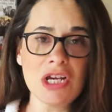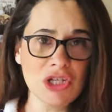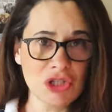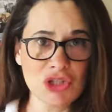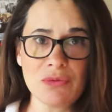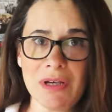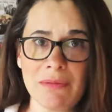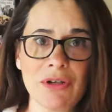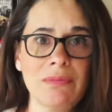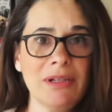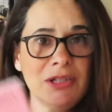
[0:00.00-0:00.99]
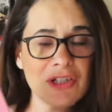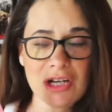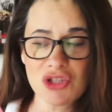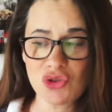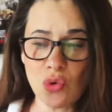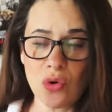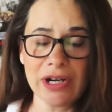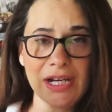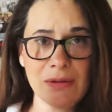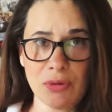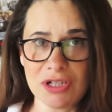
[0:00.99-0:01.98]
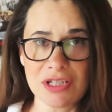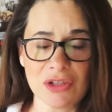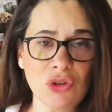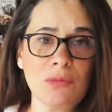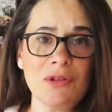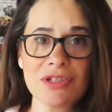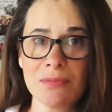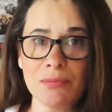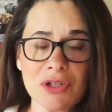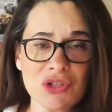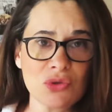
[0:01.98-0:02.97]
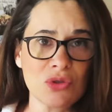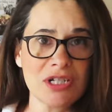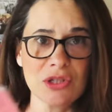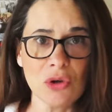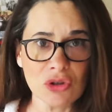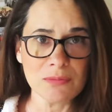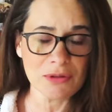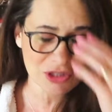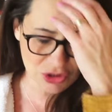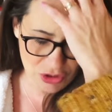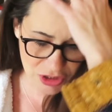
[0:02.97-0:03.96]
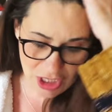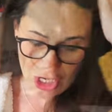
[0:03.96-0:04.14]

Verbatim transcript: you know, to be able to be stored in Barnes and Nobles and bookstores, local bookstores.